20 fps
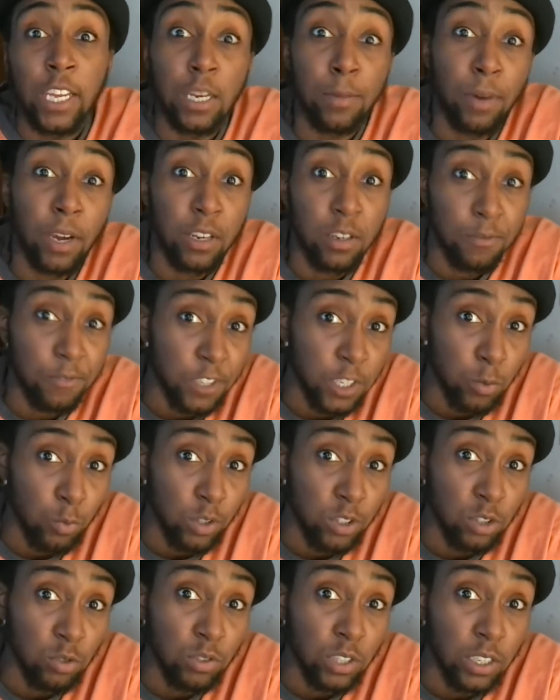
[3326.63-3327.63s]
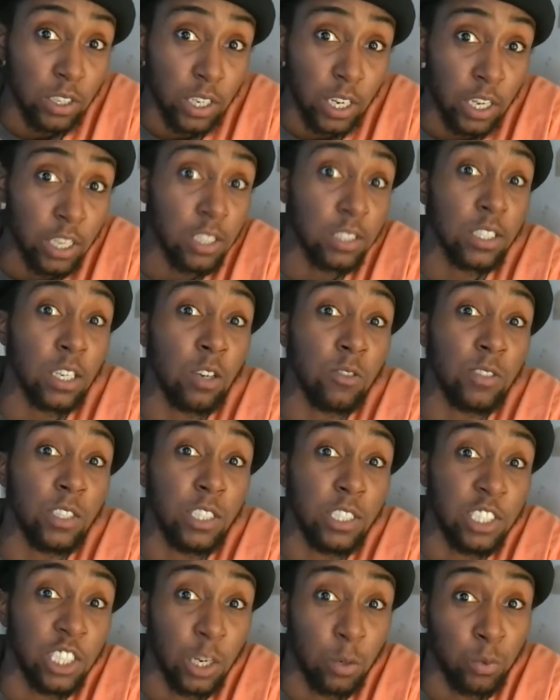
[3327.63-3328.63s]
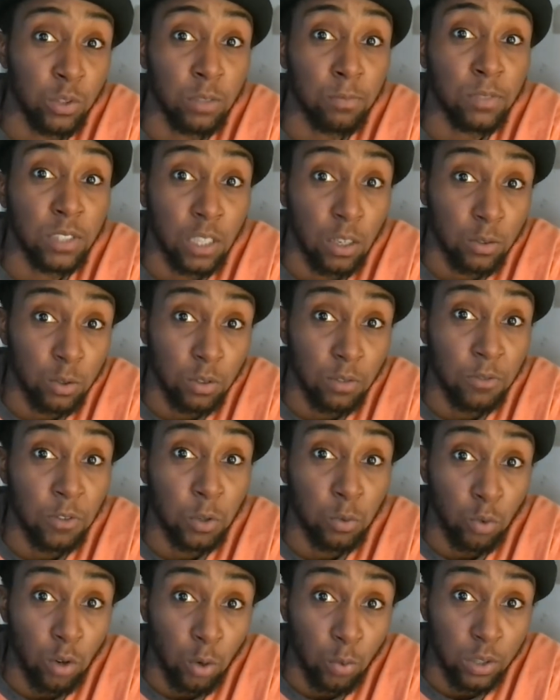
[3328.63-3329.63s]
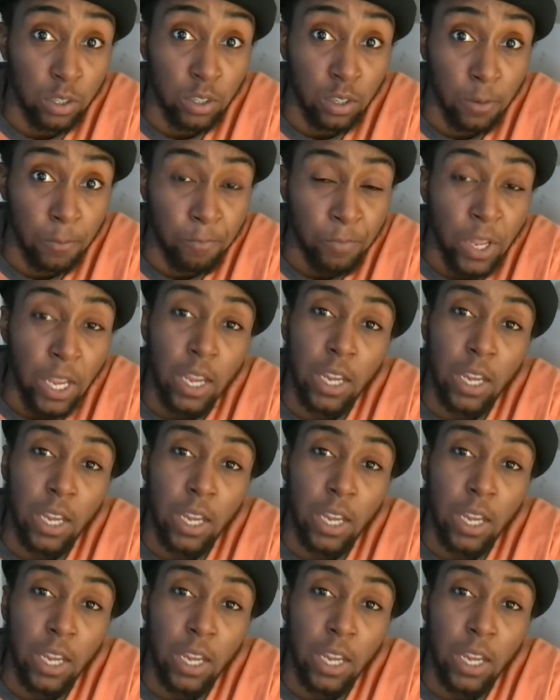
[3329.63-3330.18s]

Anybody offended with you taking care of yourself need to check with themselves what the fuck wrong with them.